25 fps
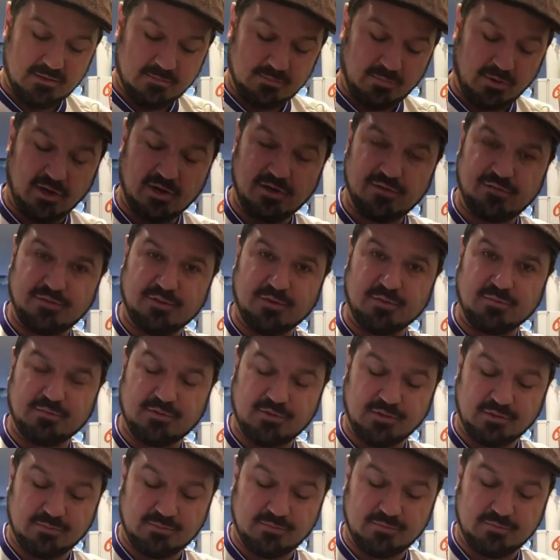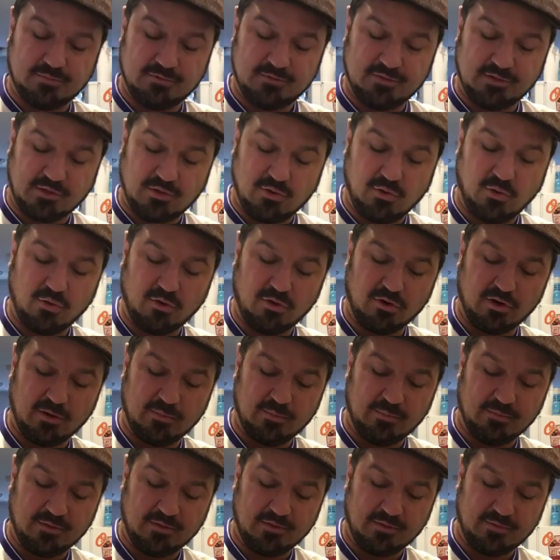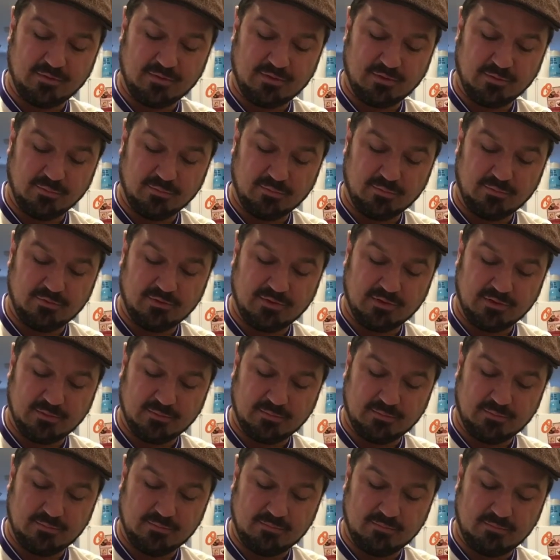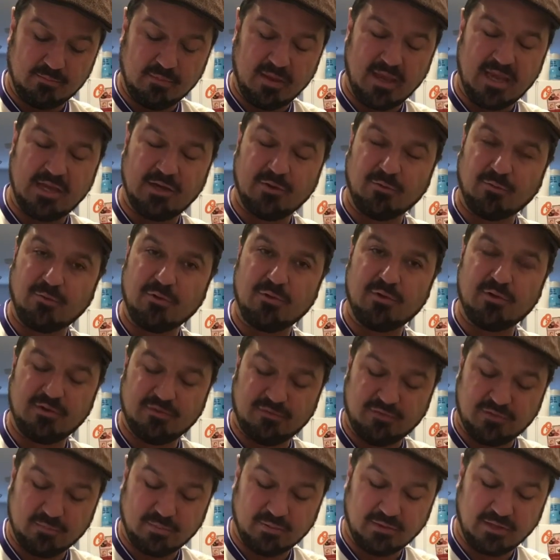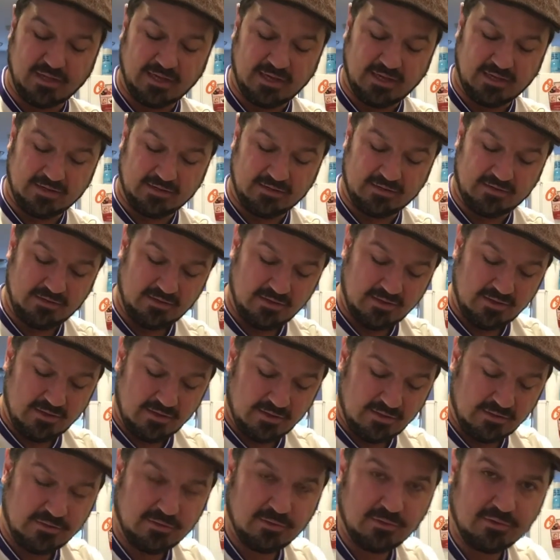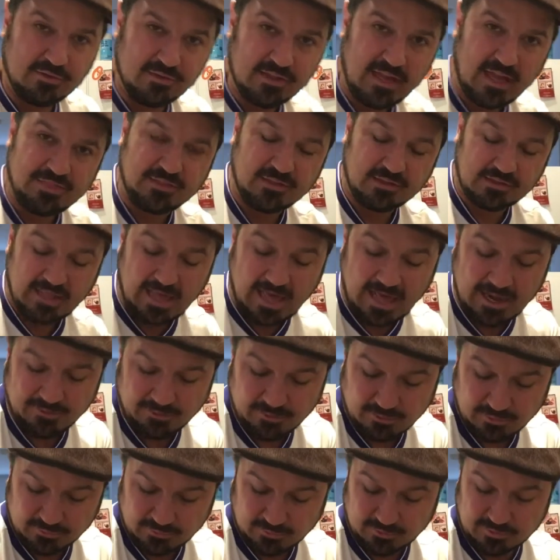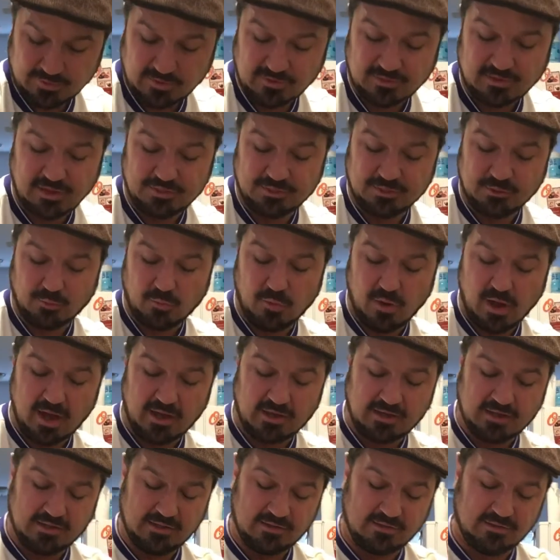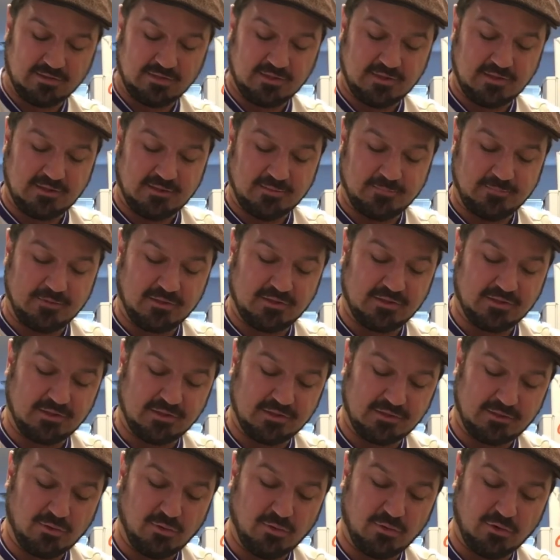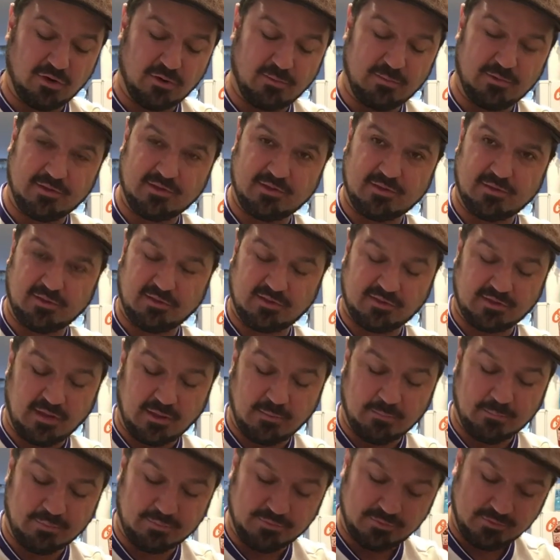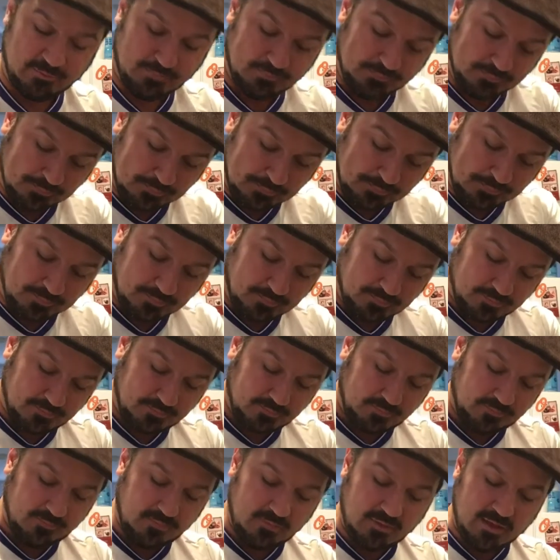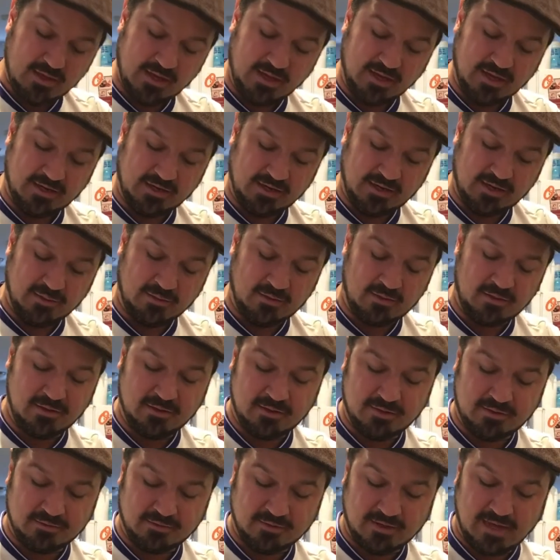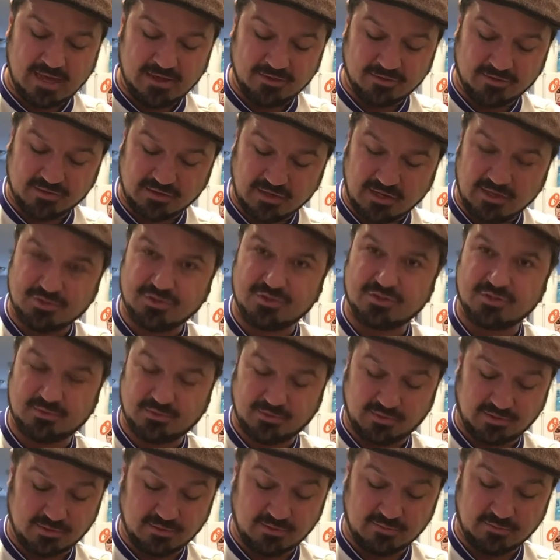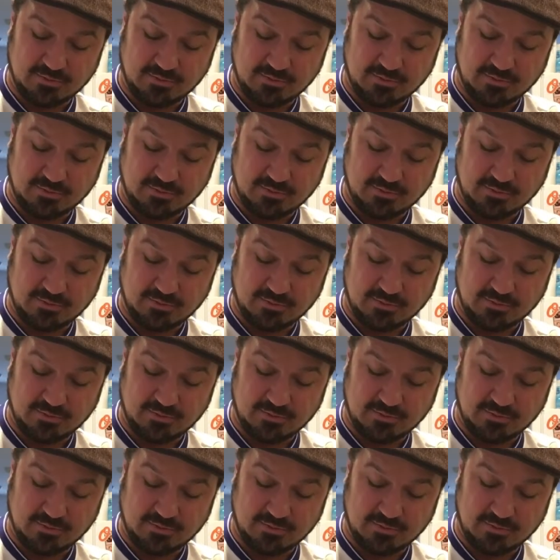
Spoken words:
part of the corm, the main root of the plant. So it's not the lateral roots, it's not the waka, it's the corm, it's the stump. And as such, it's